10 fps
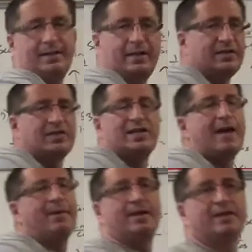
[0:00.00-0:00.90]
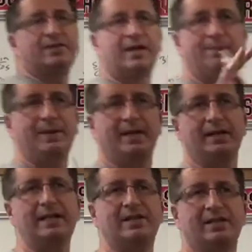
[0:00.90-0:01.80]
this assignment is going to be at
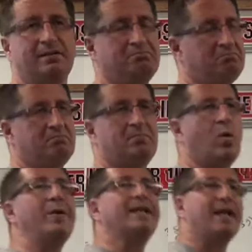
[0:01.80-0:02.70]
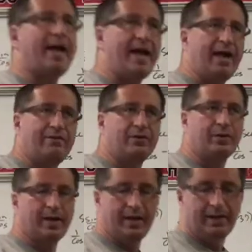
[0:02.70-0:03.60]
least a week and a half,
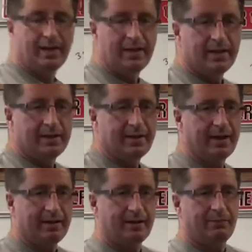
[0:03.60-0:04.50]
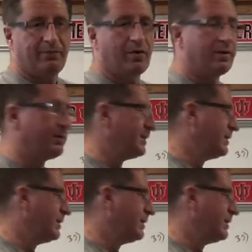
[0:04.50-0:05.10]
okay, that, uh, before we